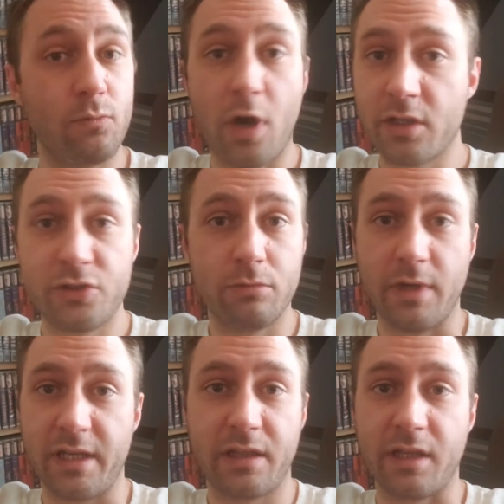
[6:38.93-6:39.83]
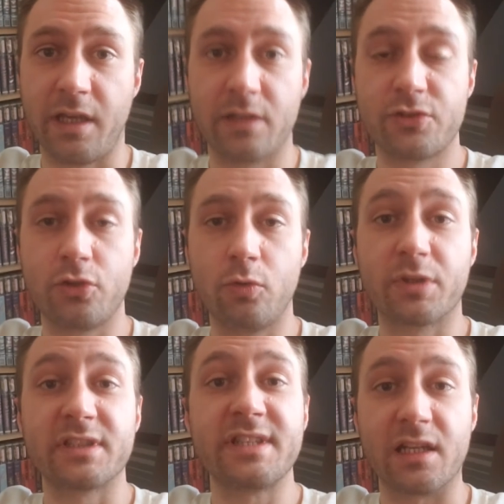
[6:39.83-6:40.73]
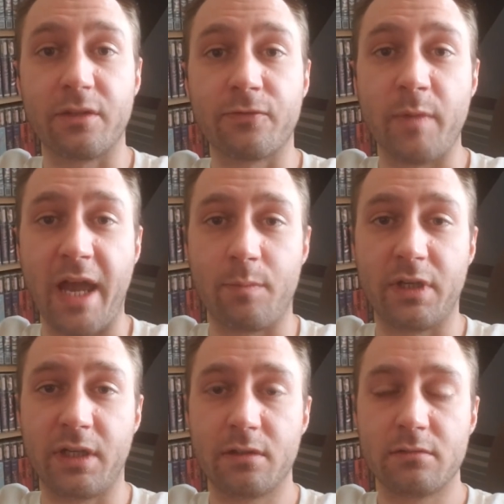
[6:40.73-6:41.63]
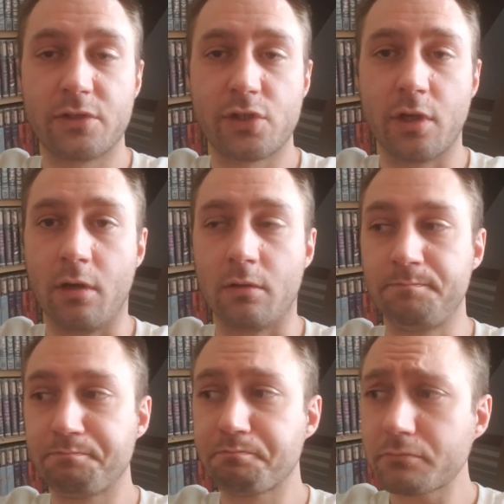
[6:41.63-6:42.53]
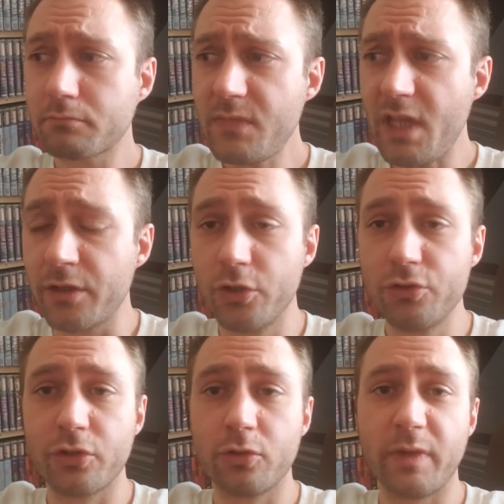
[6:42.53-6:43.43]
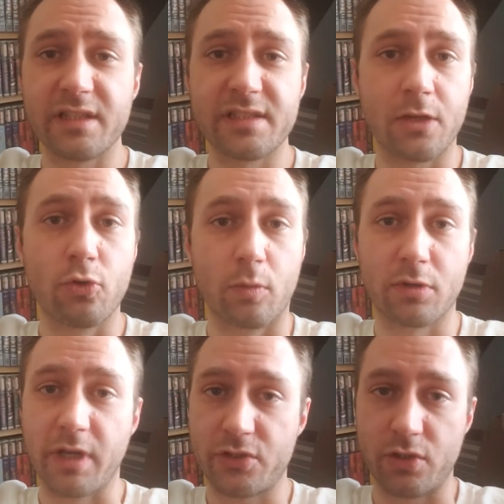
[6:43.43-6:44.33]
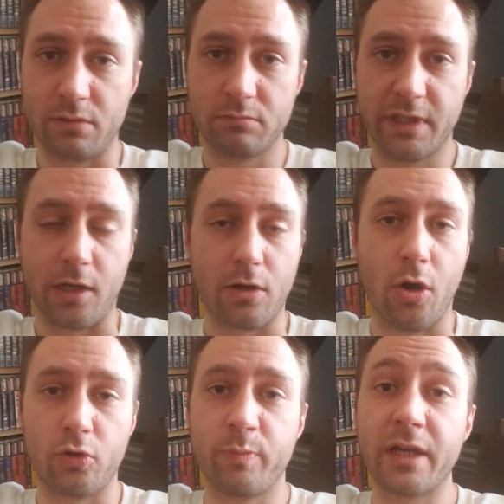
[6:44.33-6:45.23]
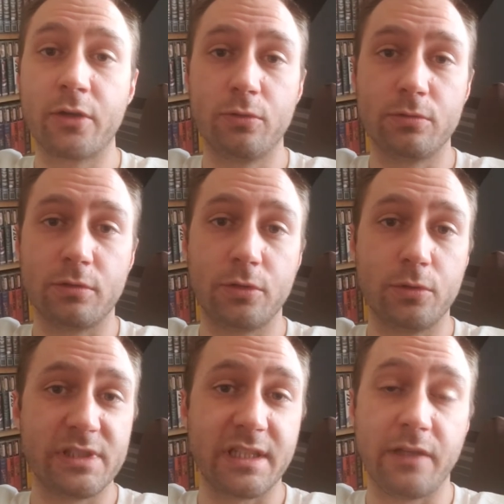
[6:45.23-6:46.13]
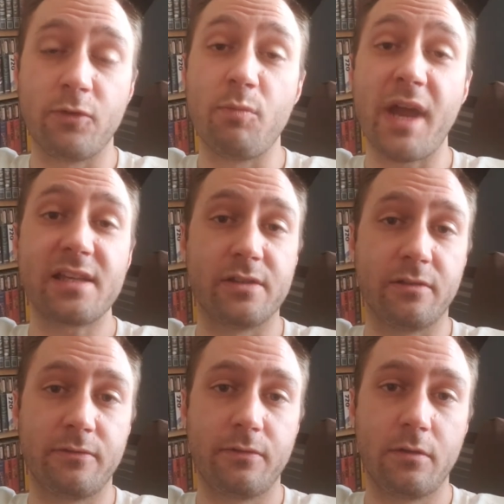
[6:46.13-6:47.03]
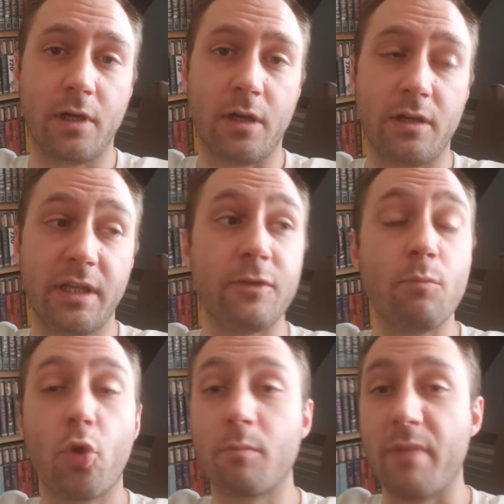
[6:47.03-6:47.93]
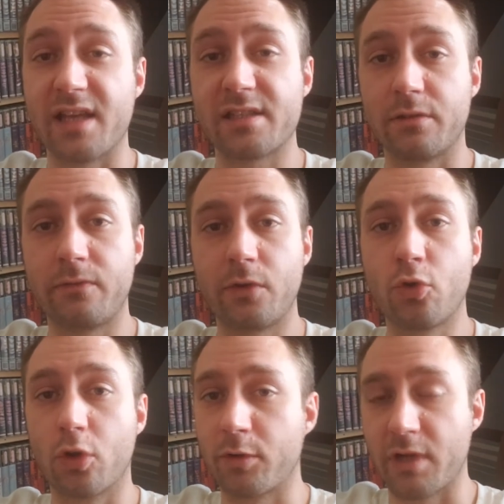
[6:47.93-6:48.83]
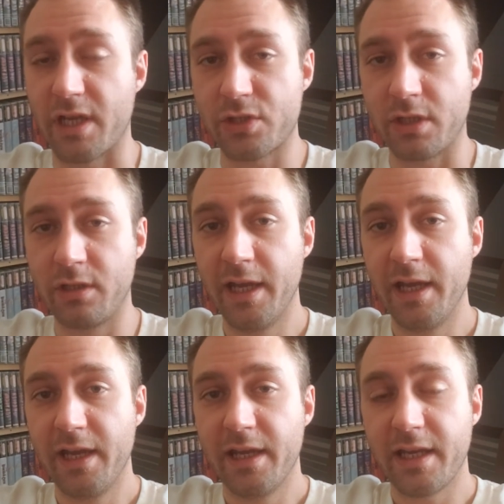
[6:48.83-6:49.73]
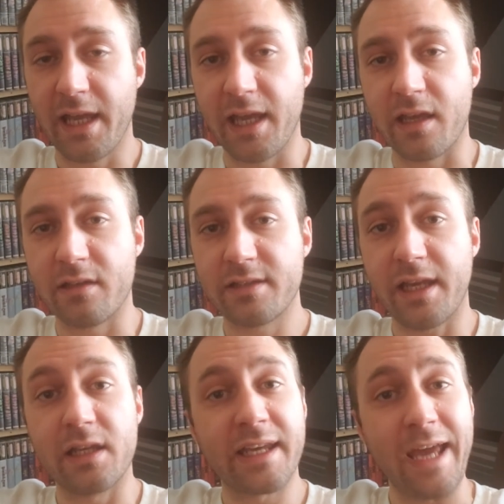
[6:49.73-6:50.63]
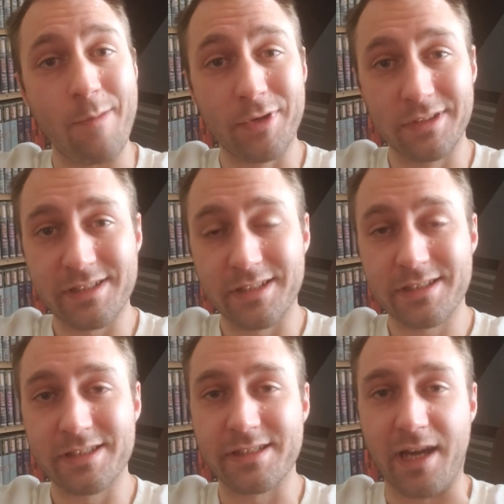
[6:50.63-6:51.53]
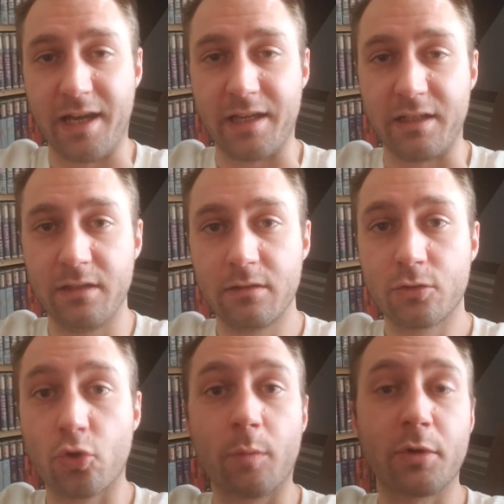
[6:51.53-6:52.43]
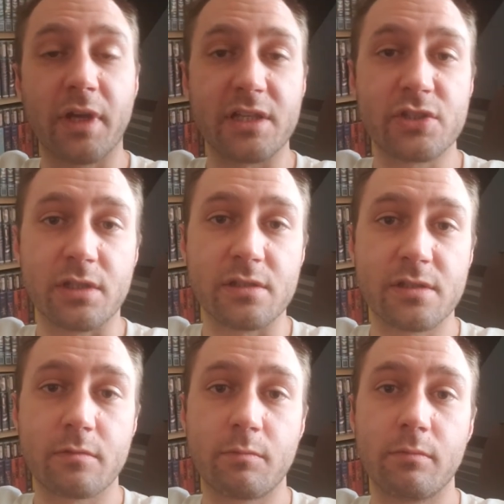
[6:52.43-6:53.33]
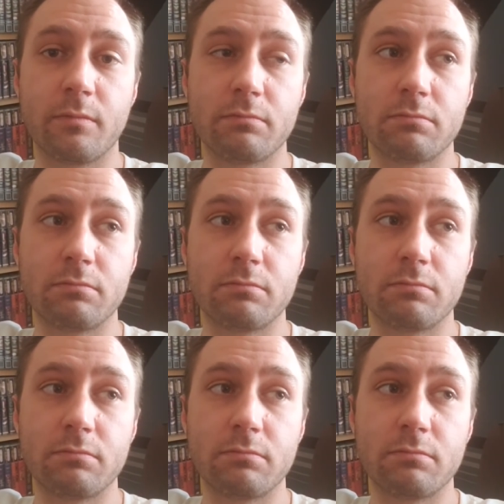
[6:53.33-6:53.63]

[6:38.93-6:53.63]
didn't want to do anything to protect it from happening. So YouTube is a corporation. They are owned by Google, who is an even more massive corporation. And in a capitalistic society, corporations